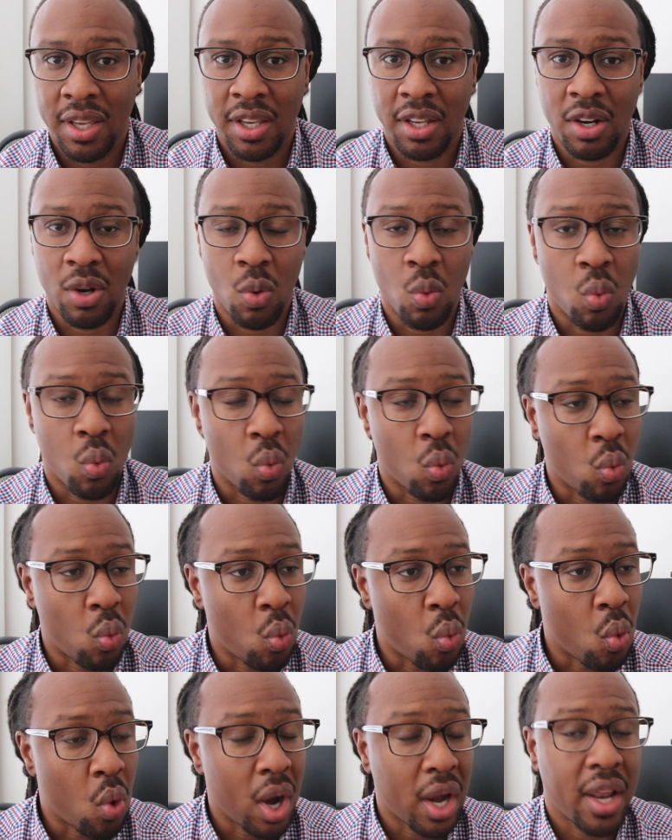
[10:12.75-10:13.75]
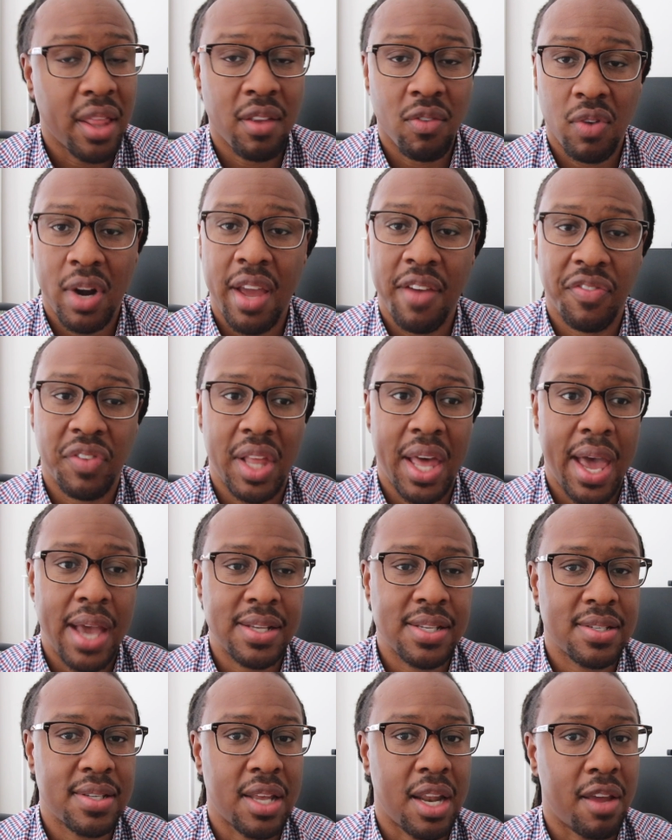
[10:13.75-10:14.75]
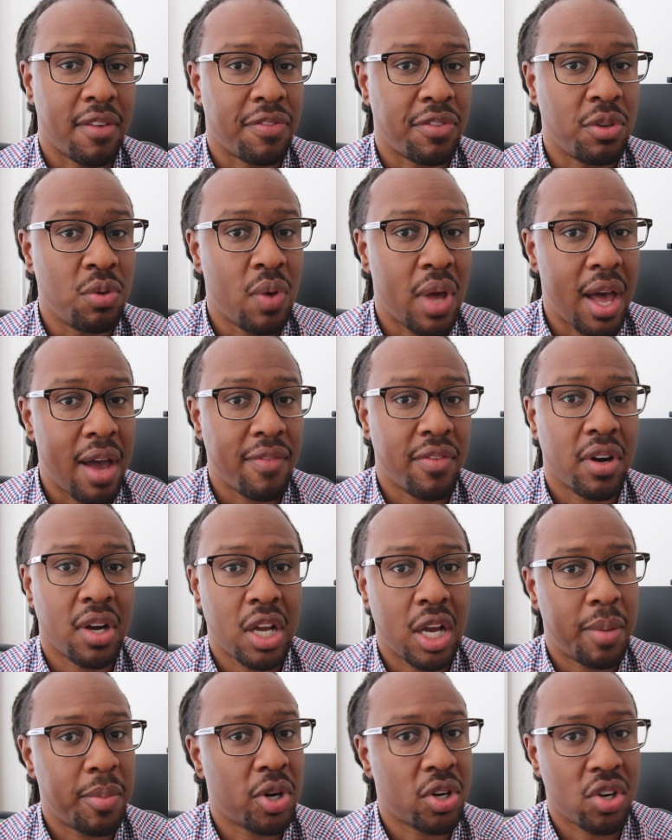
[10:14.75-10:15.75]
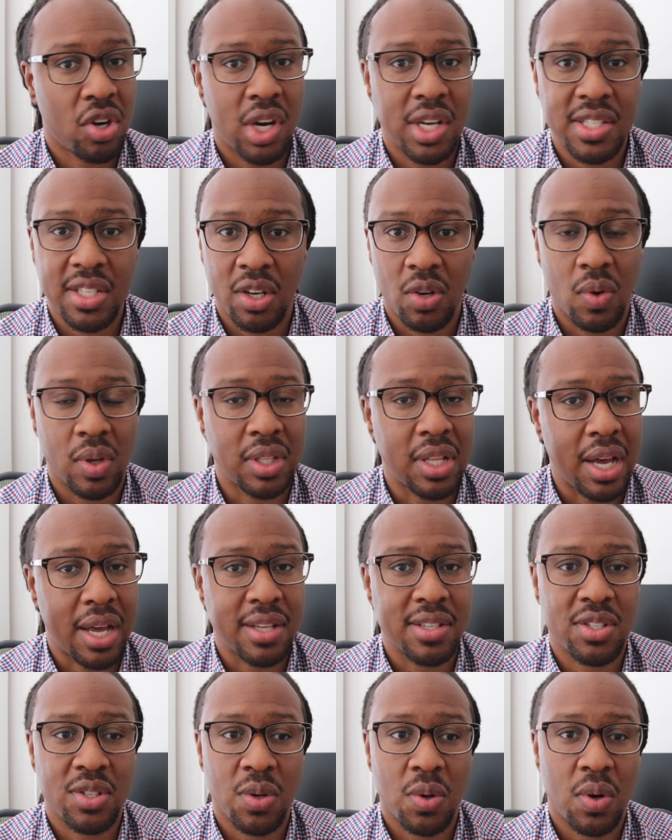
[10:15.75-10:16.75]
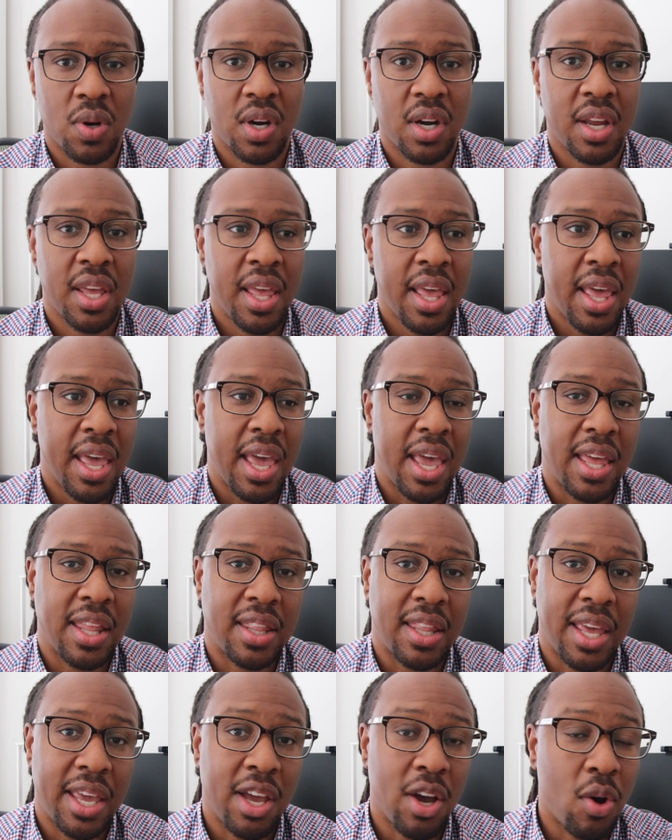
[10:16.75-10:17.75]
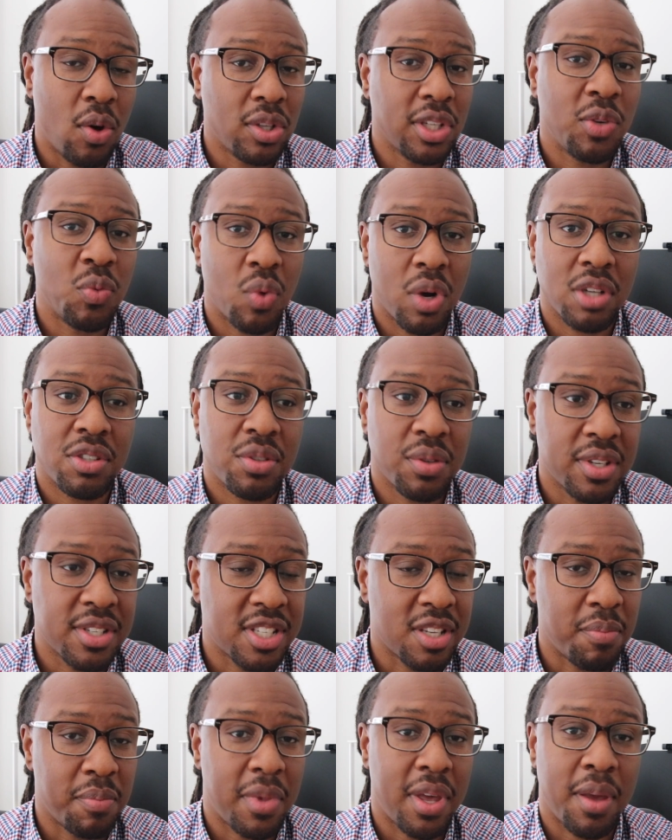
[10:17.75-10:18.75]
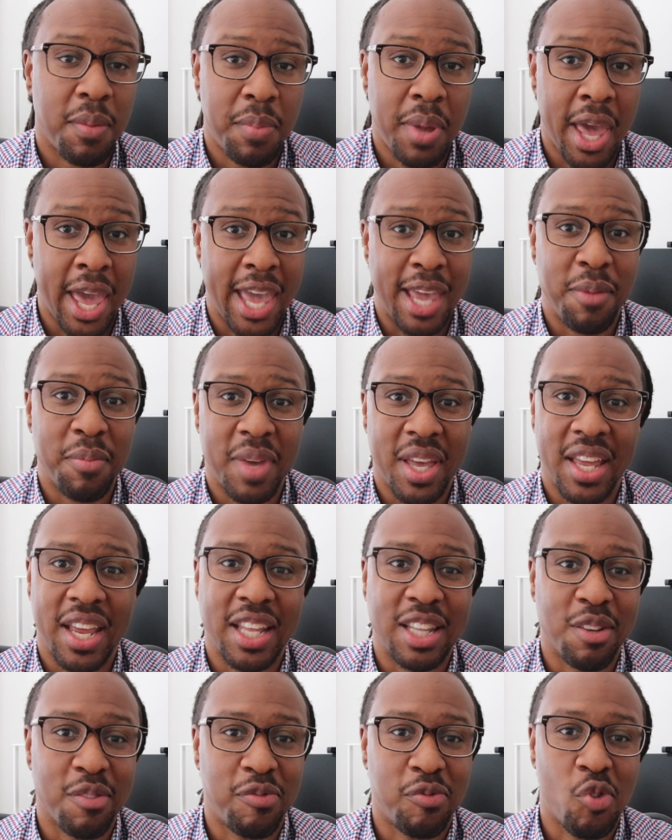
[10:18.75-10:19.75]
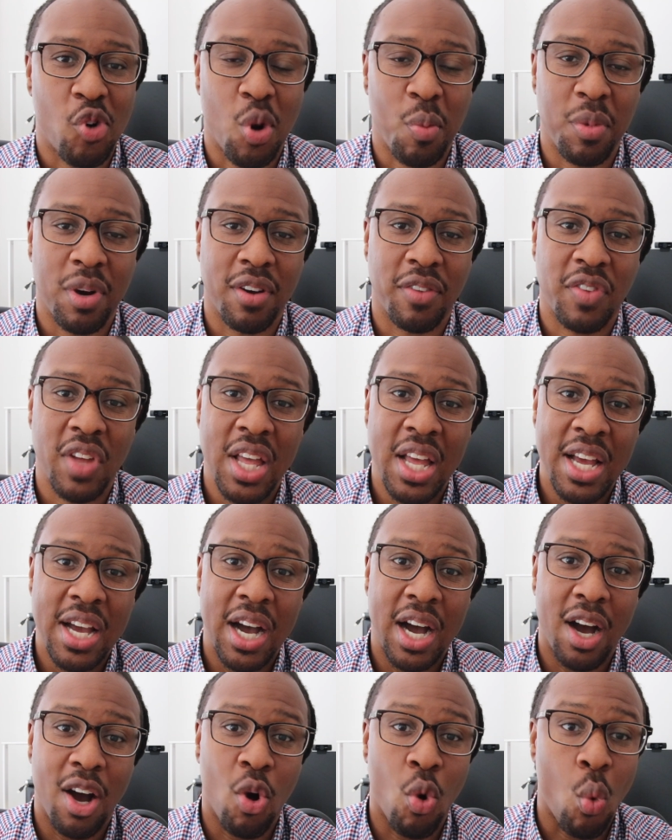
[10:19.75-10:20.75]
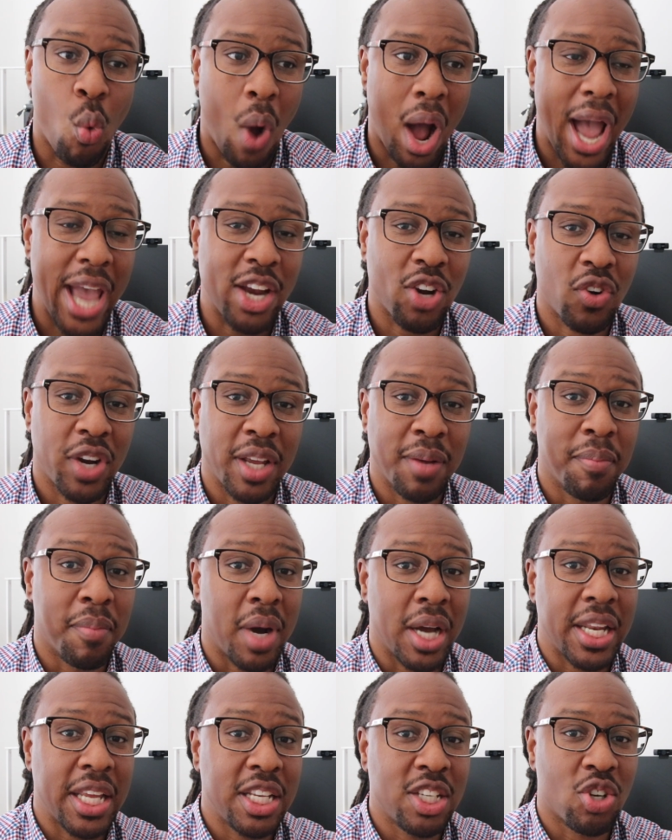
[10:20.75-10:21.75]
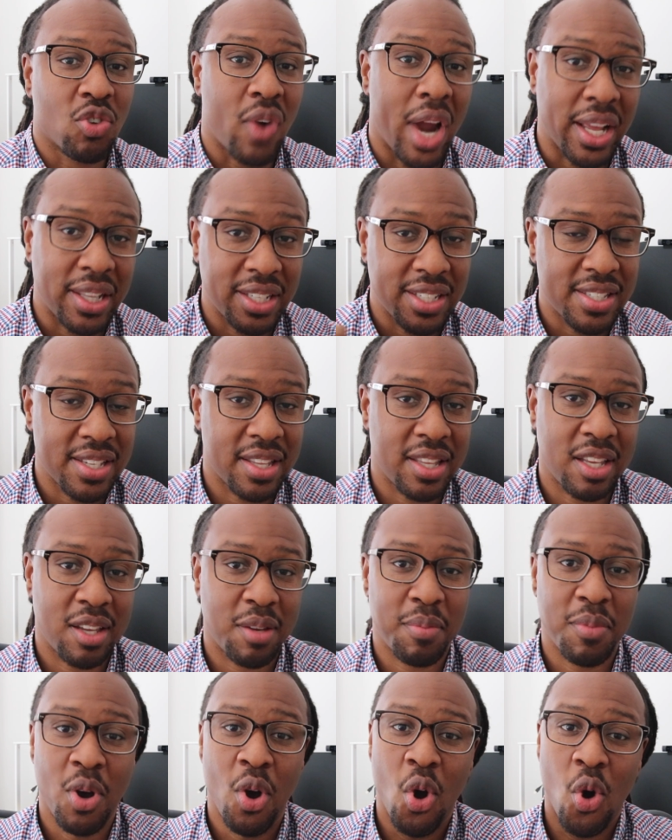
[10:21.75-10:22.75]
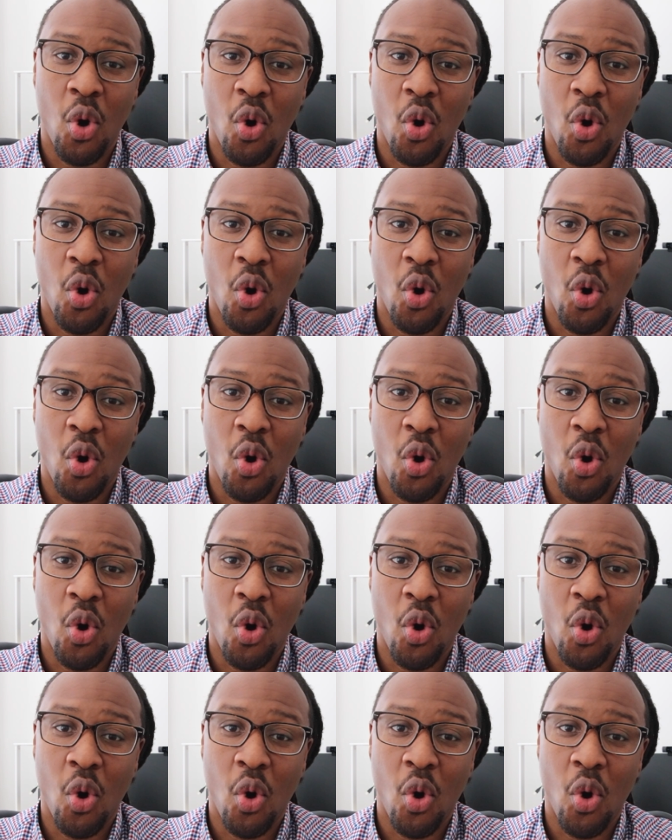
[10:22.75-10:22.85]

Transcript: One of the red flags is that if you ever come across an online store and they only want you to submit payment in the form of wiring money directly to them,